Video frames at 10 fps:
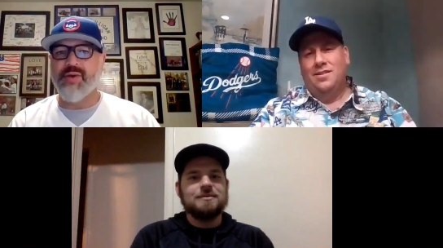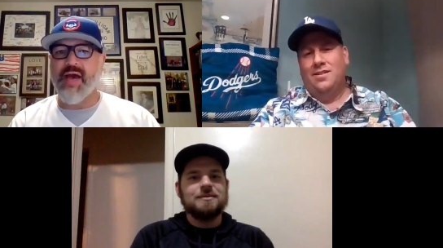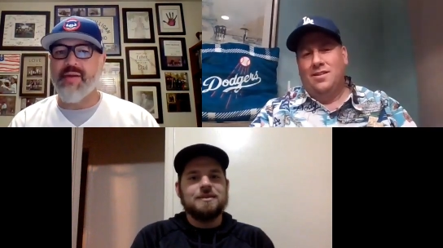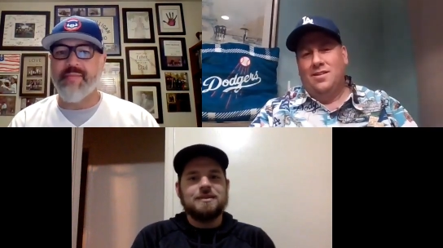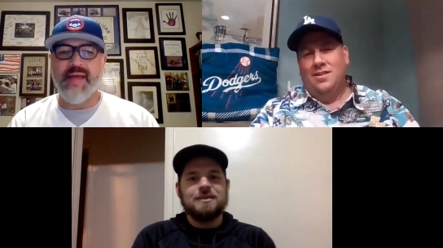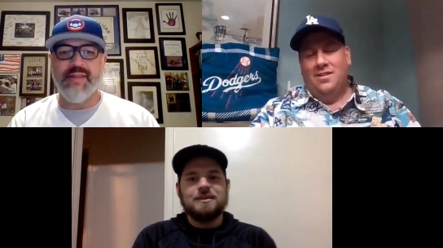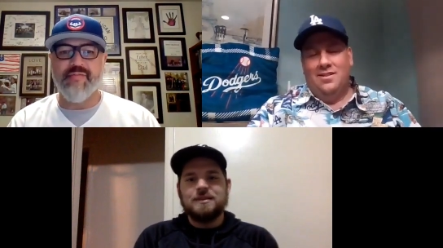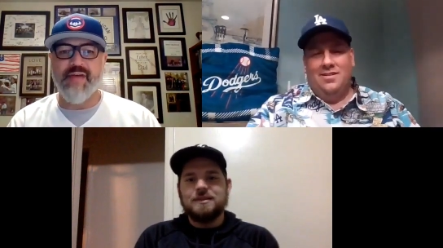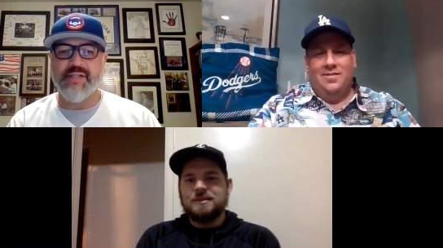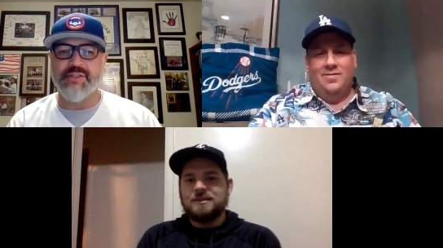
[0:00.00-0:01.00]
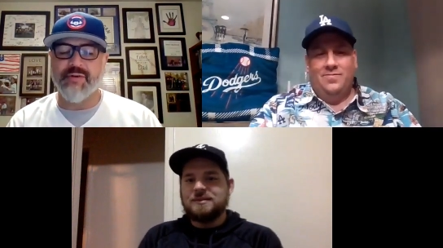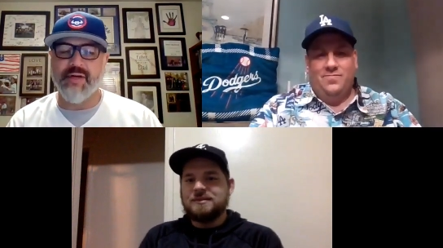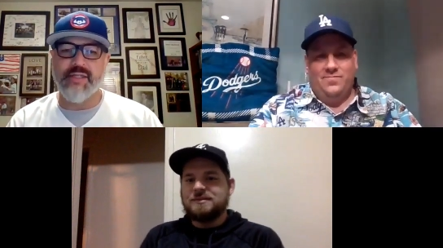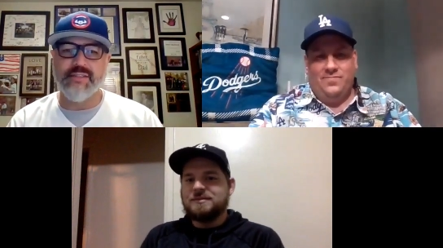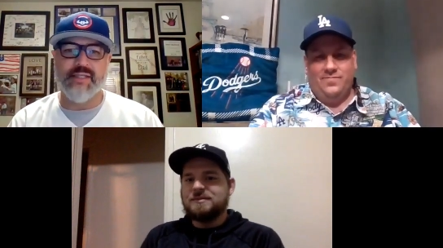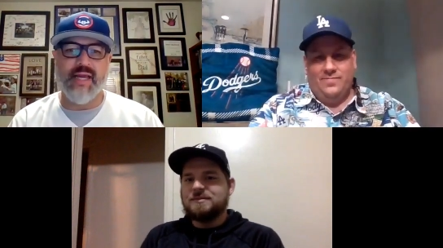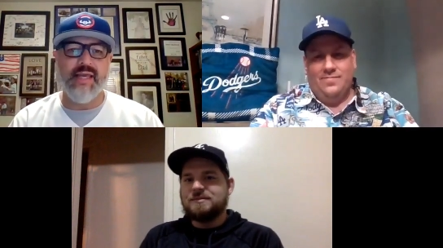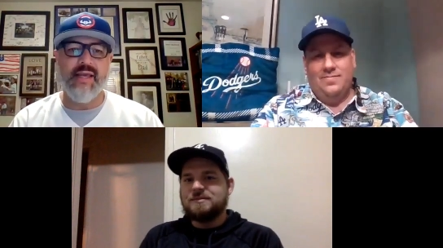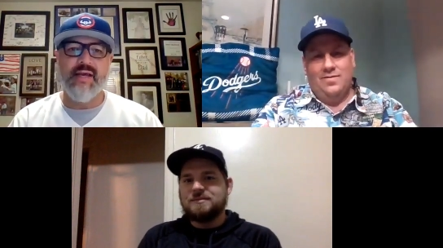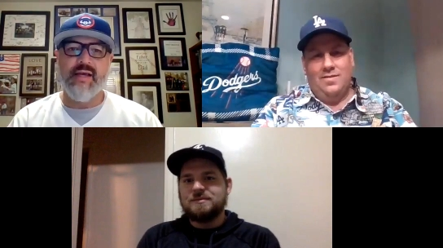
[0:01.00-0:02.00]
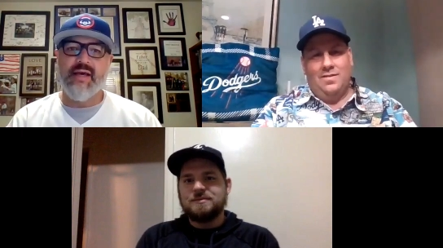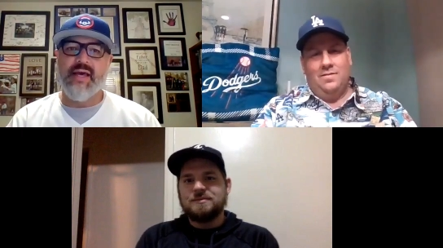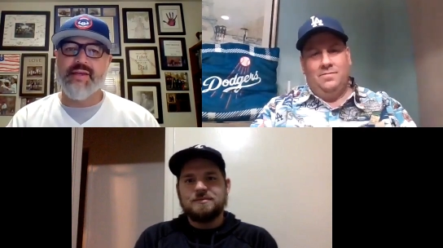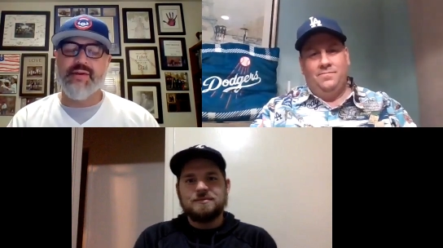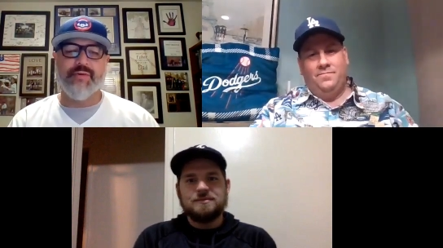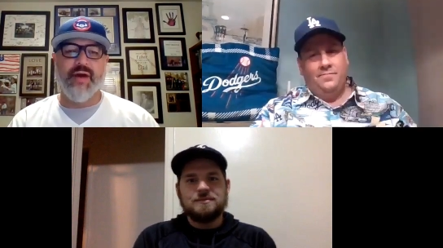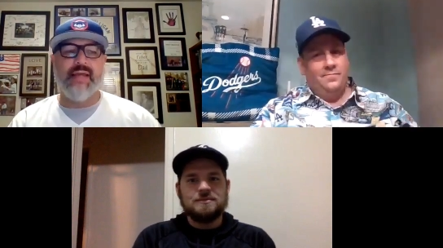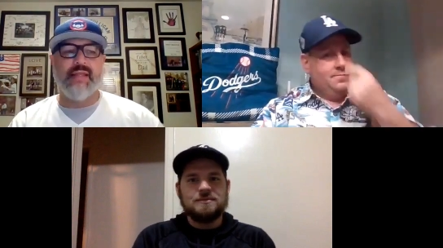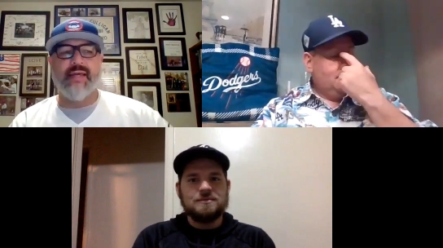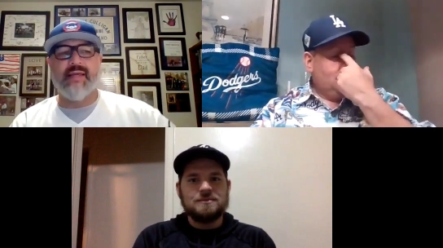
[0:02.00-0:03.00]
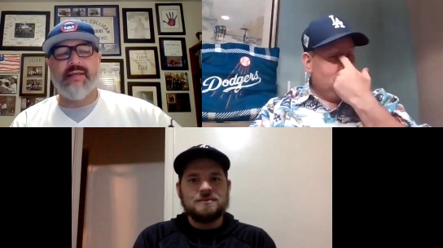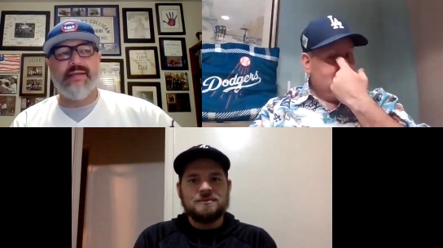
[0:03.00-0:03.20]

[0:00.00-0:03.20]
Speaker 1: How to manufacture runs, and I think you're right. Like